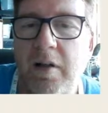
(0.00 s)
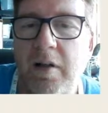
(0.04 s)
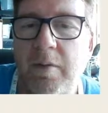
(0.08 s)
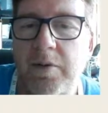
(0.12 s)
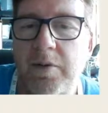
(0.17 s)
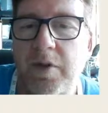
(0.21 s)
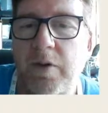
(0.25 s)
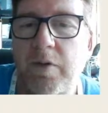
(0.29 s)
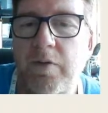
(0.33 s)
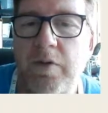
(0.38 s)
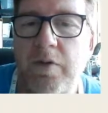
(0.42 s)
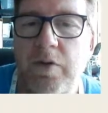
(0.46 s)

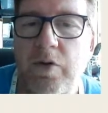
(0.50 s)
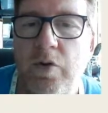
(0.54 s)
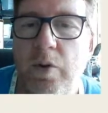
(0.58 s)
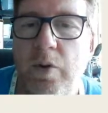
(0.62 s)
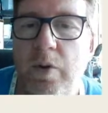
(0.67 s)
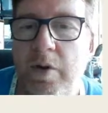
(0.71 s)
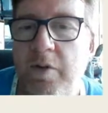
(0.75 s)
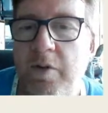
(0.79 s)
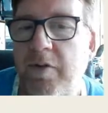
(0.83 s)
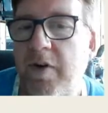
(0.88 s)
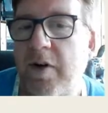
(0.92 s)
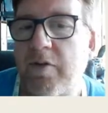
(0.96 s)
Sold for
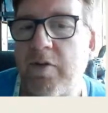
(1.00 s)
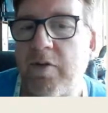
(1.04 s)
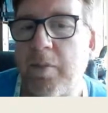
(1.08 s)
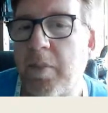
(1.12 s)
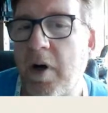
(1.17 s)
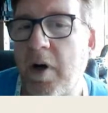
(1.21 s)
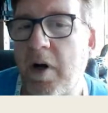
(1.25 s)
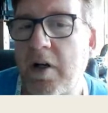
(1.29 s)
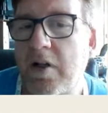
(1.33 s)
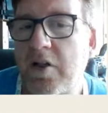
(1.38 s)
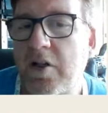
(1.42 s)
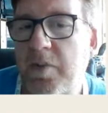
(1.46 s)
25 on
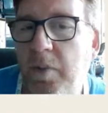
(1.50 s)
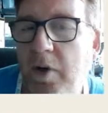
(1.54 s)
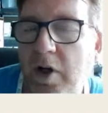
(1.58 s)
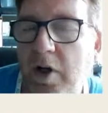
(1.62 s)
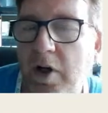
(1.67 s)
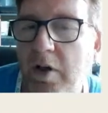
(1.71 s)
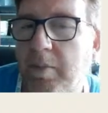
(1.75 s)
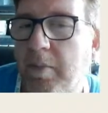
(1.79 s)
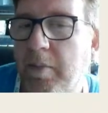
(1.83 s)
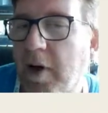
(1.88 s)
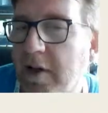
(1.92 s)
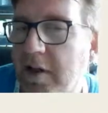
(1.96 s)

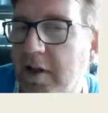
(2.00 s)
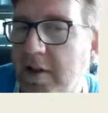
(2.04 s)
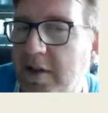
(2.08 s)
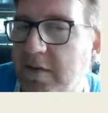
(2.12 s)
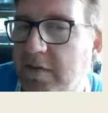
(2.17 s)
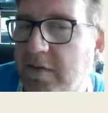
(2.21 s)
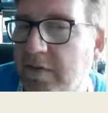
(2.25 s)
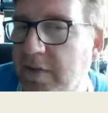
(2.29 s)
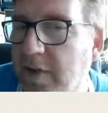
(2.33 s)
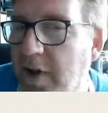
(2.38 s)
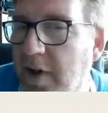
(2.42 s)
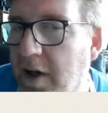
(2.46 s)
Poshmark,
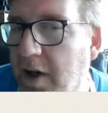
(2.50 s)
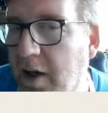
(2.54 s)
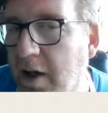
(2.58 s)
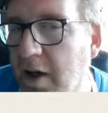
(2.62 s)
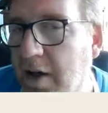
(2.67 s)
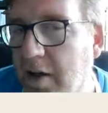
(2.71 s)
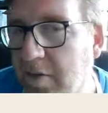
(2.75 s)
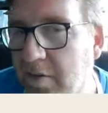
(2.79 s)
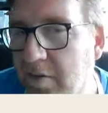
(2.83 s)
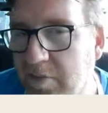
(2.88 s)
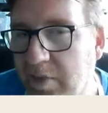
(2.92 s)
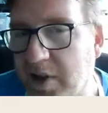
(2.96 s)
minus 5,